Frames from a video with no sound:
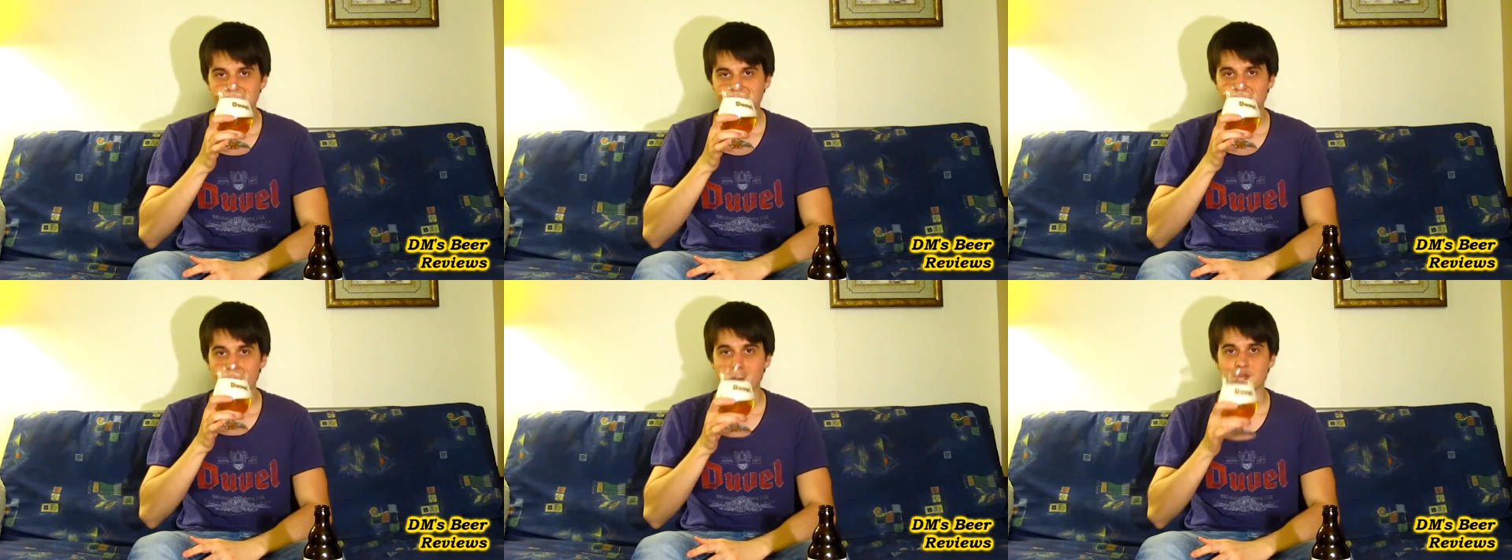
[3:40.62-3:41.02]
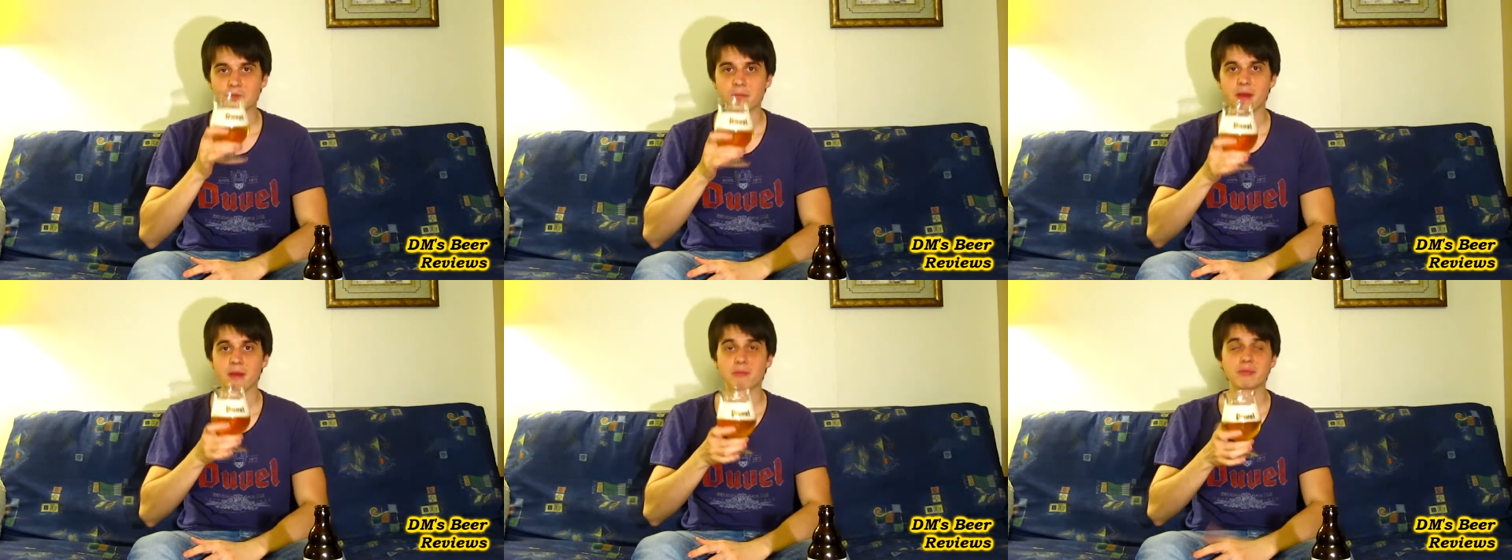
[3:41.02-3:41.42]
talking
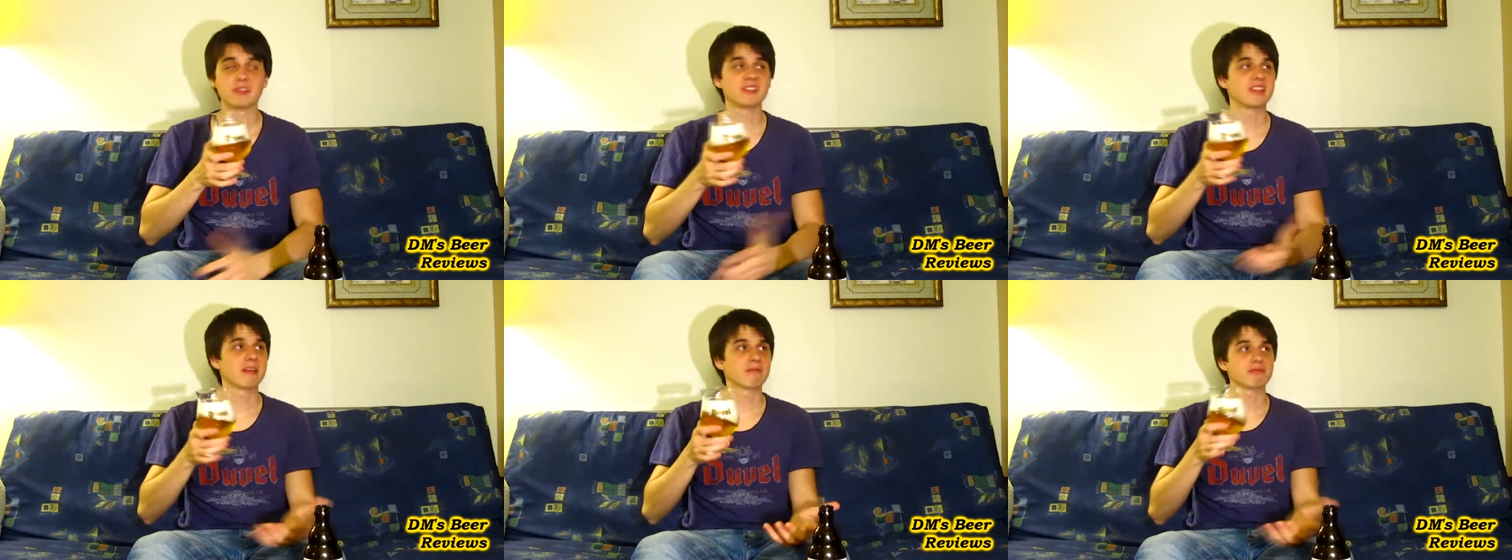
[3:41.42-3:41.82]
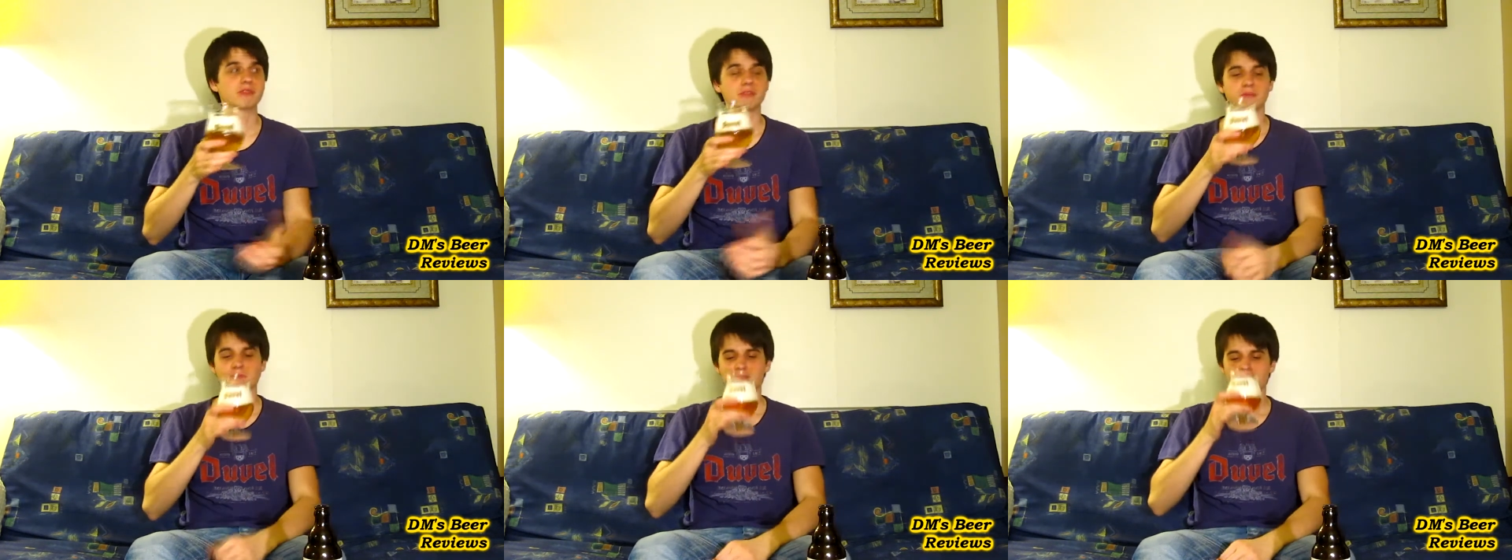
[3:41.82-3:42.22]
about
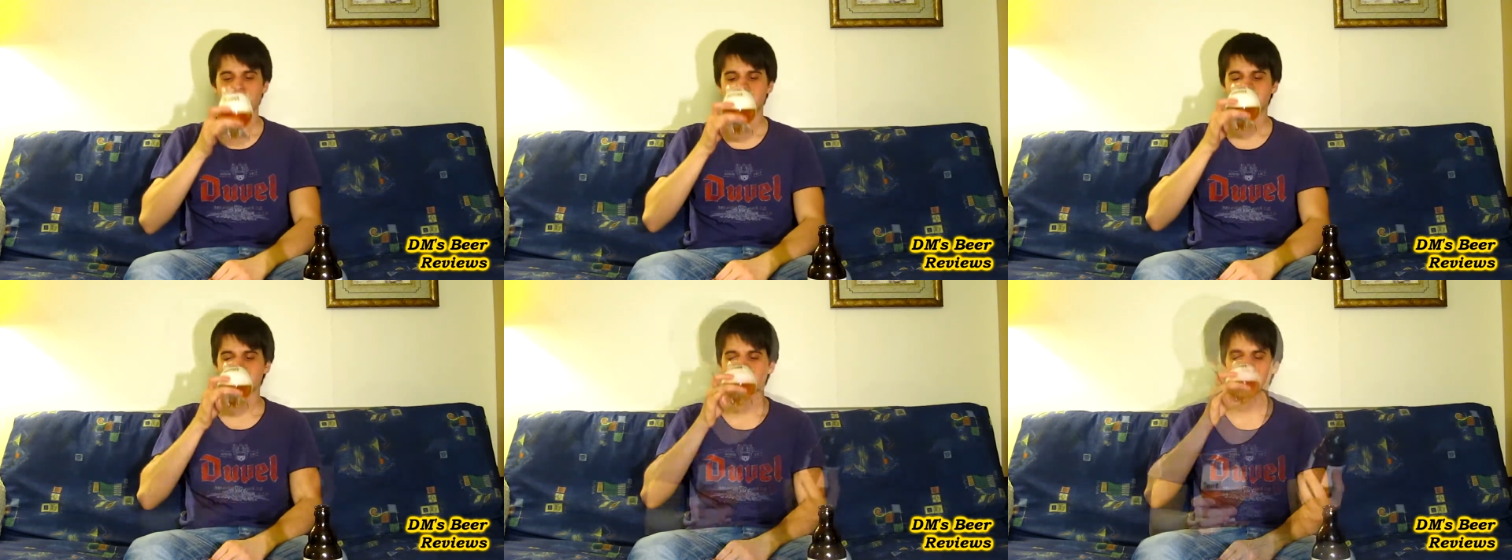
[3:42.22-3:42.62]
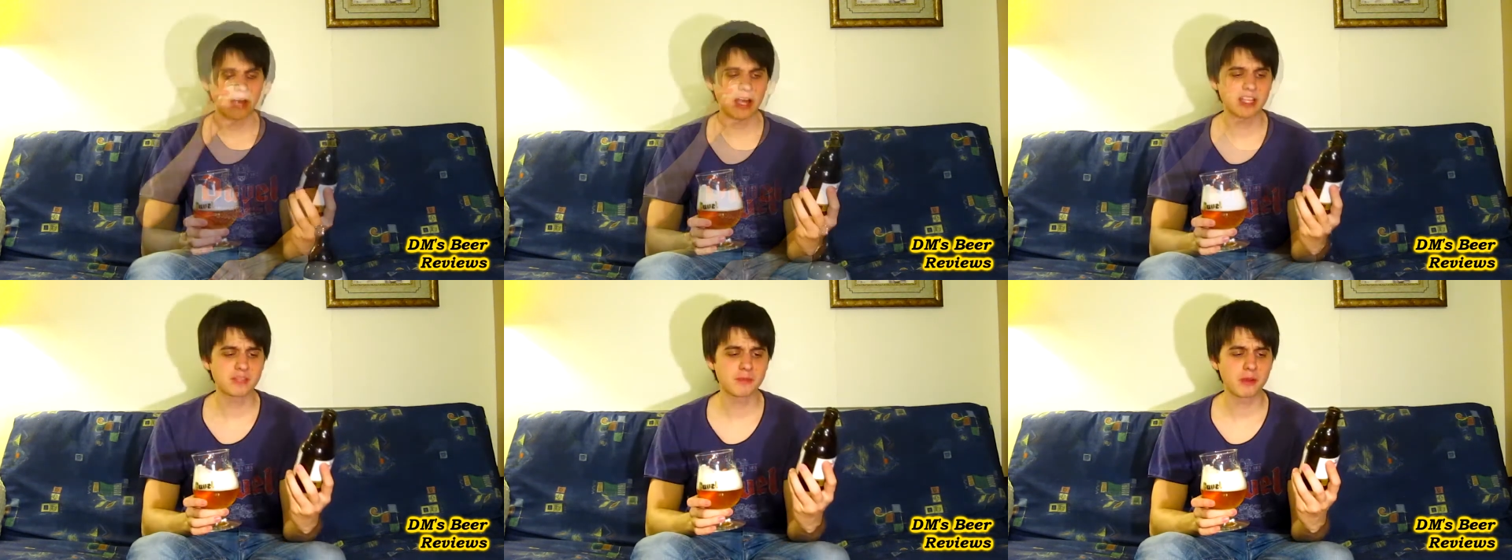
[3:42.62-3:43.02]
perception.
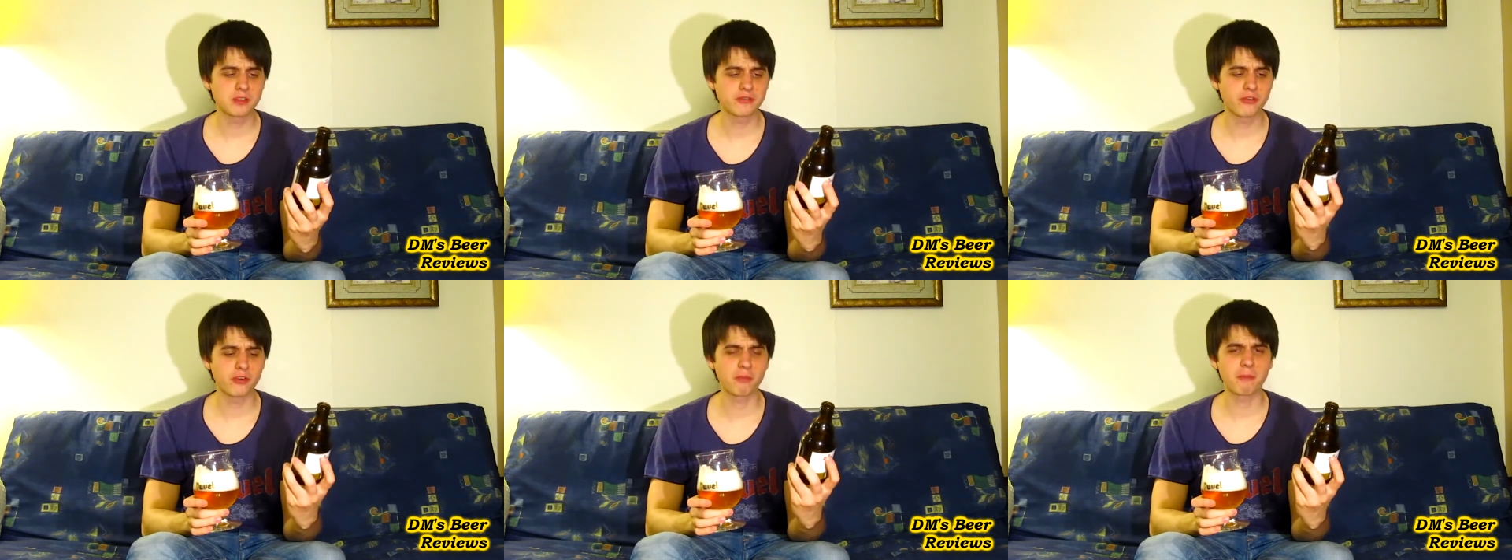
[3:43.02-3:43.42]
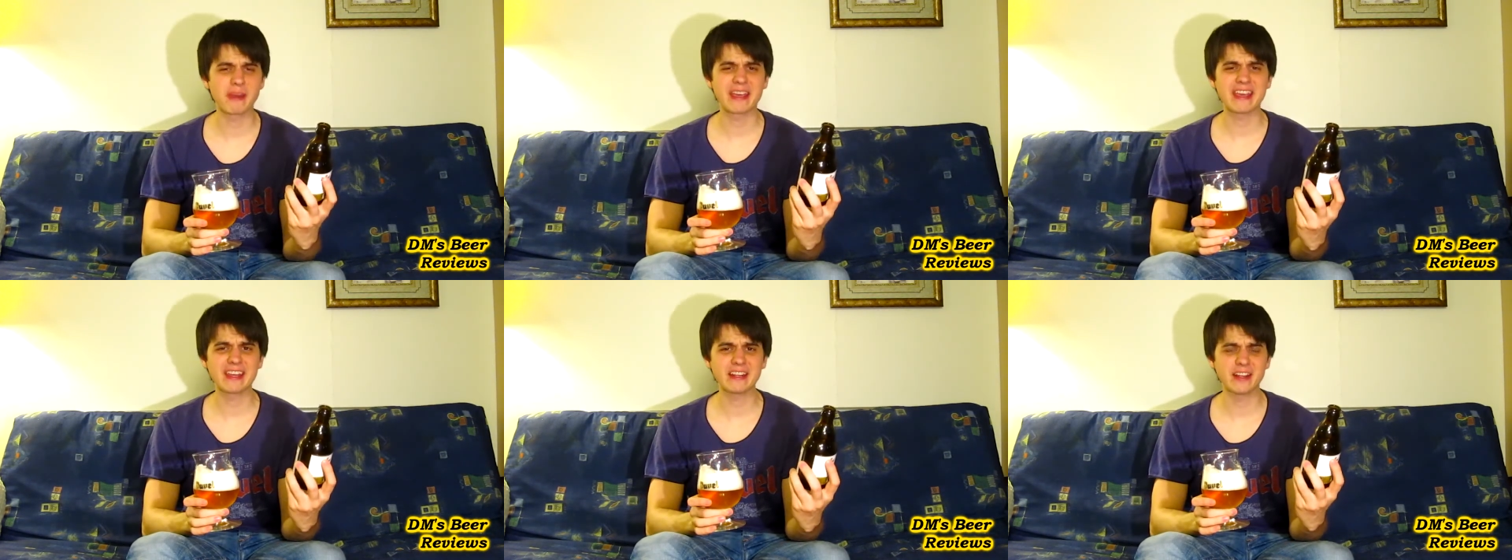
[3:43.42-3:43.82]
I suppose for a
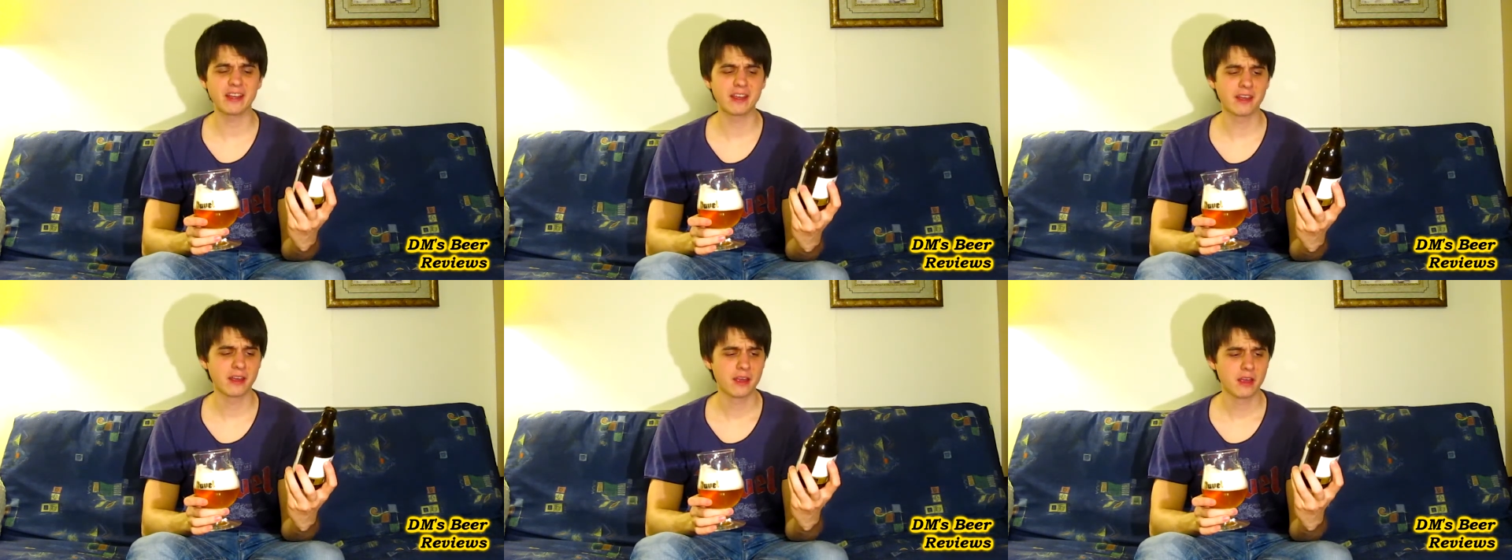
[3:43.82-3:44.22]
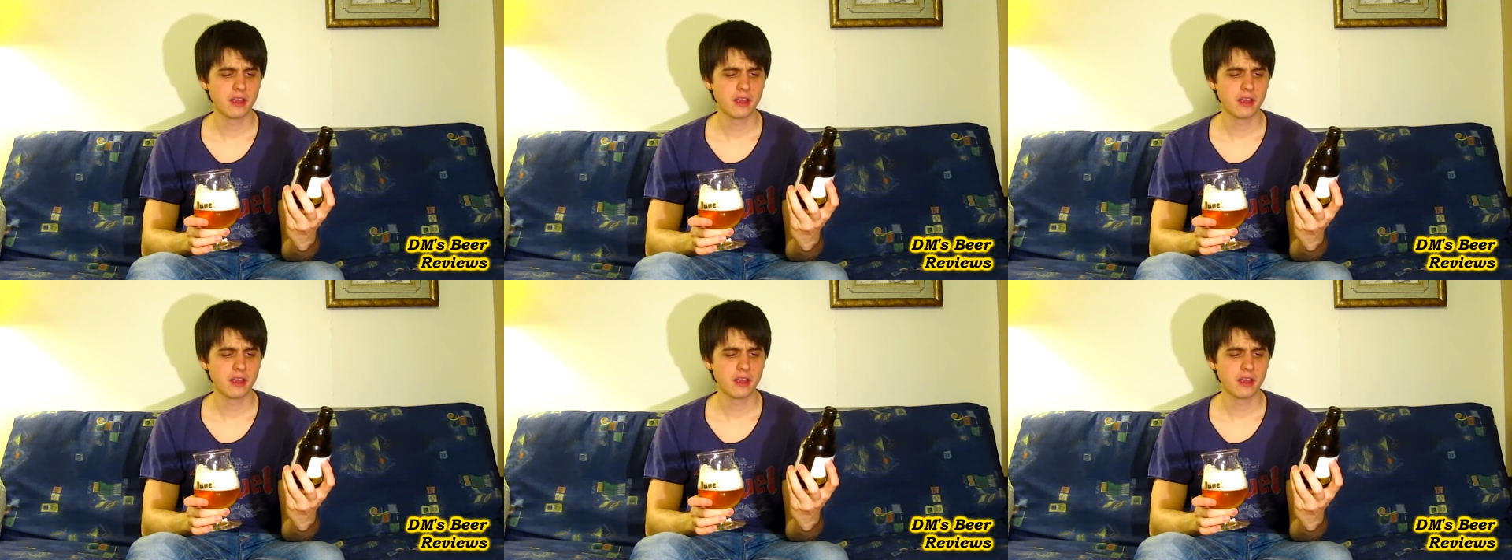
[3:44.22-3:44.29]
beginner,